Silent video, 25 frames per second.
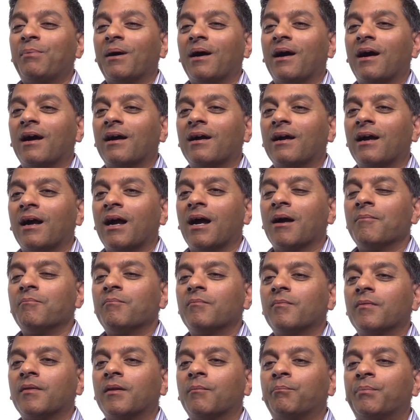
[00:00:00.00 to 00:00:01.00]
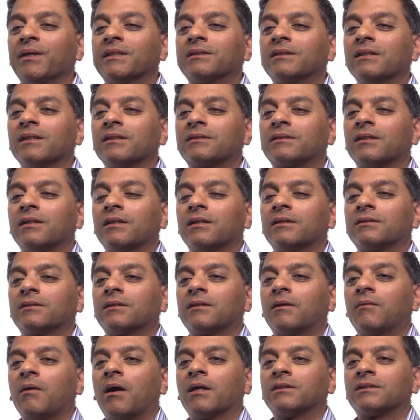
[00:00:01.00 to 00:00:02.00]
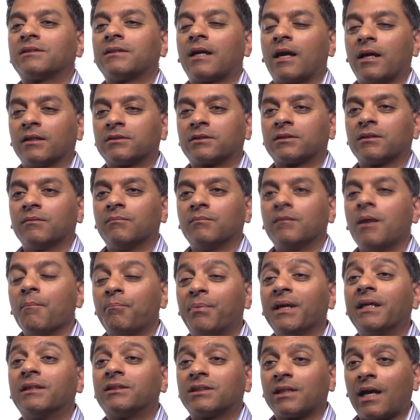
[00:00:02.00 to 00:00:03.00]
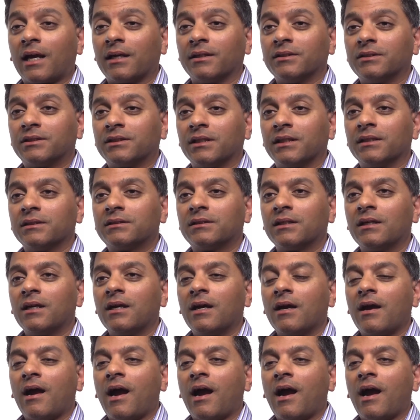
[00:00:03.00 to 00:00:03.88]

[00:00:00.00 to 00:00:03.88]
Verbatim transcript: but um, the business has, has, set us some big challenges,